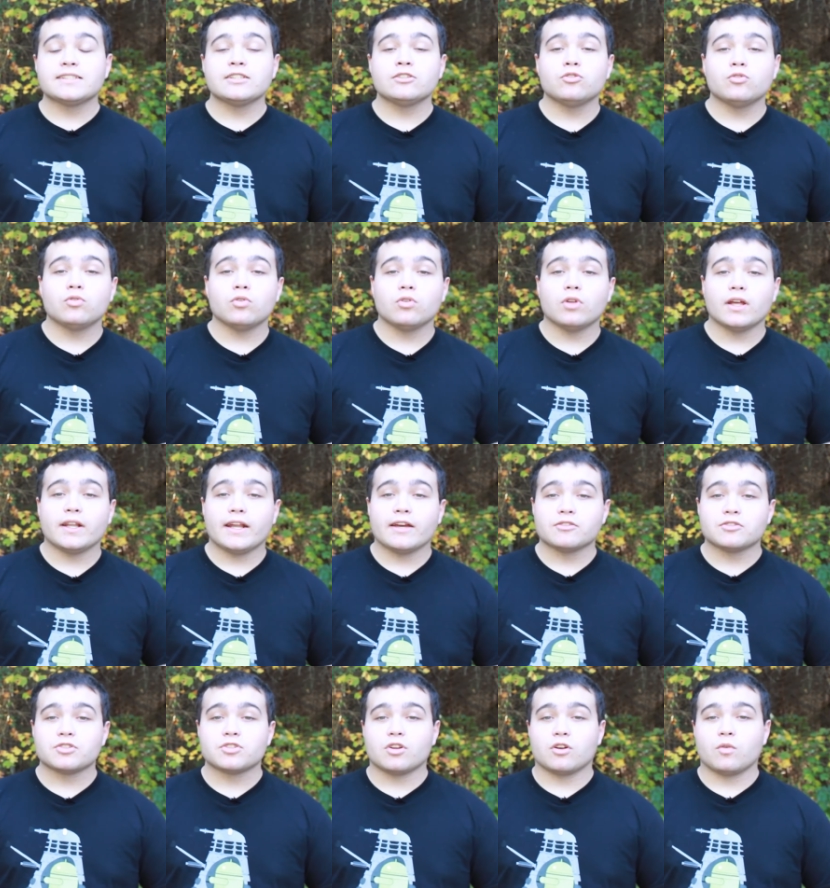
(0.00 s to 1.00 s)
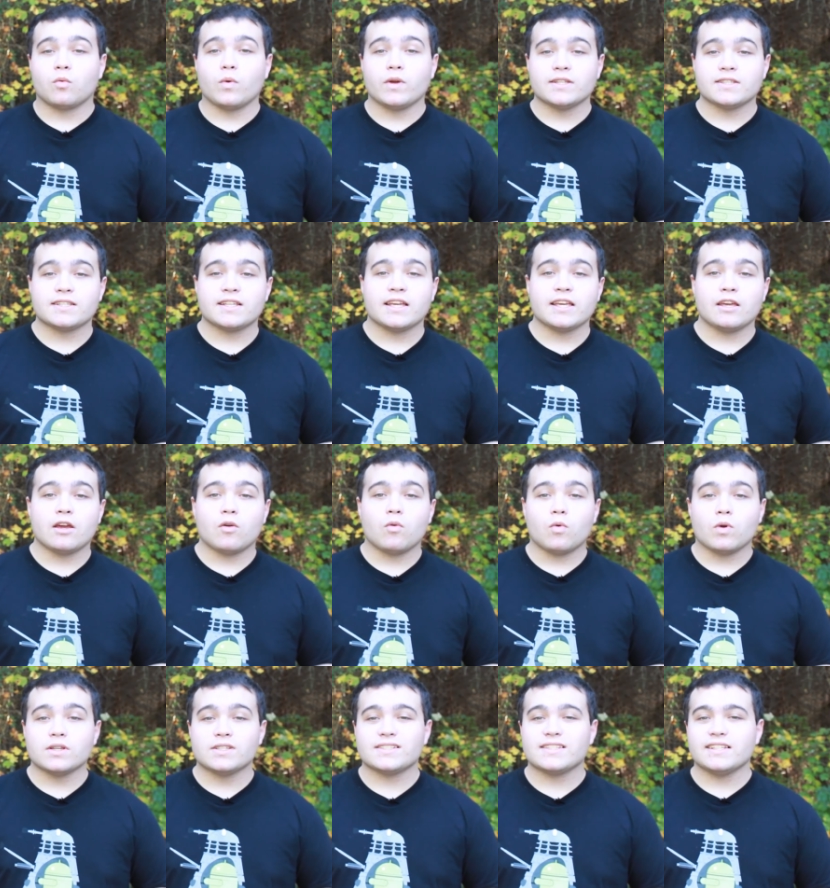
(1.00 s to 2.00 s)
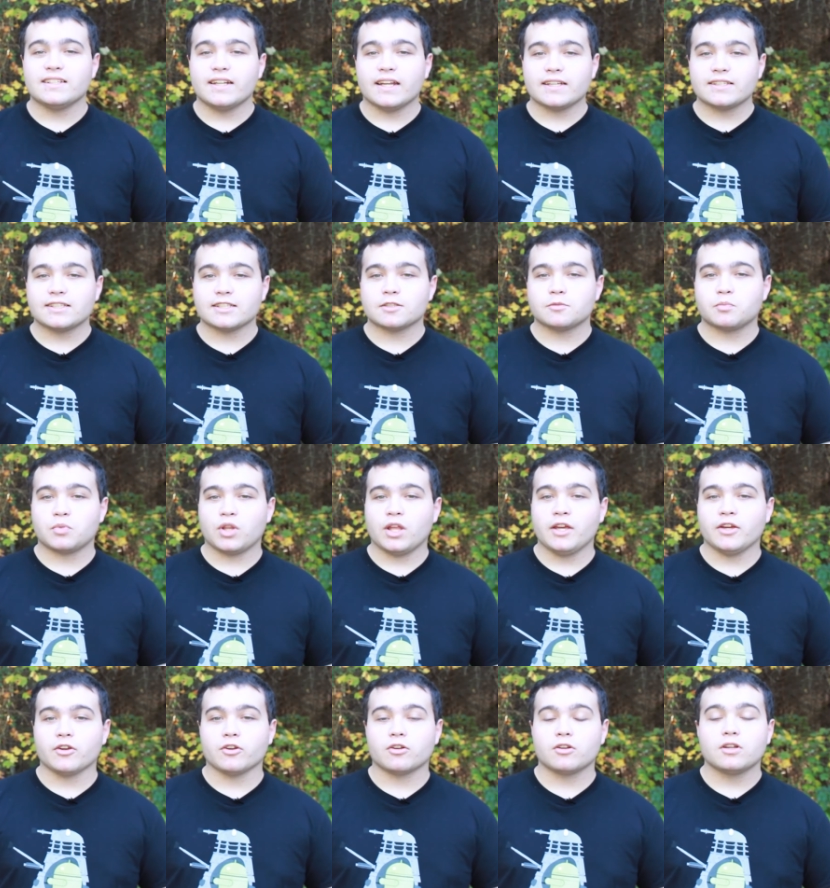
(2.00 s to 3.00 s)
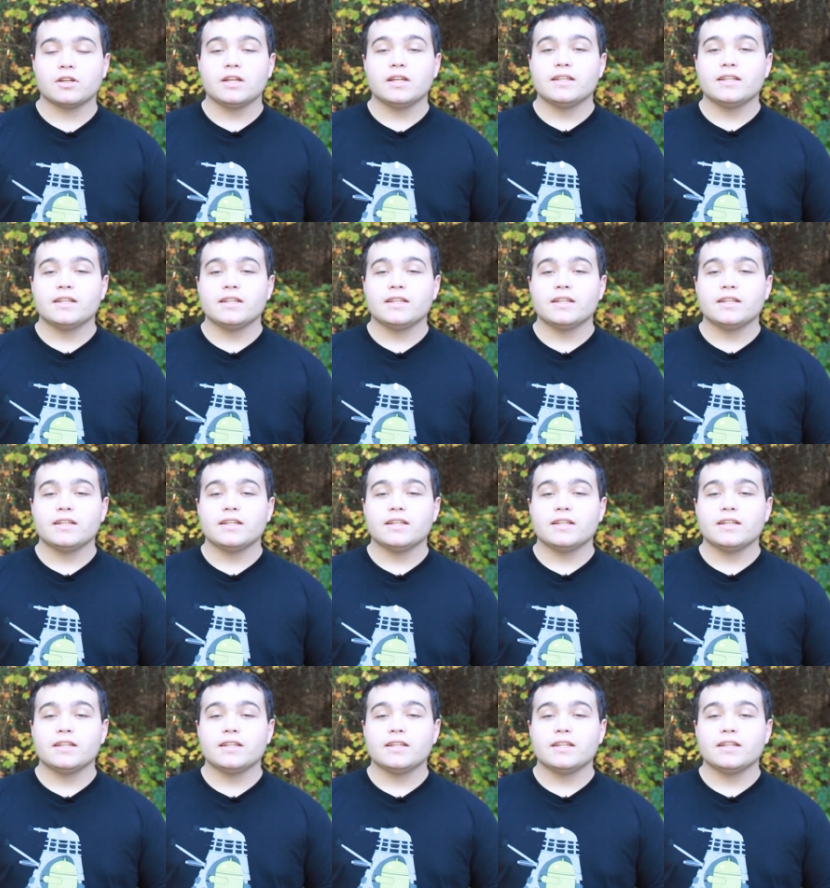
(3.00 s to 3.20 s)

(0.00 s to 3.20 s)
thing Google announced on Wednesday was the Nexus Player.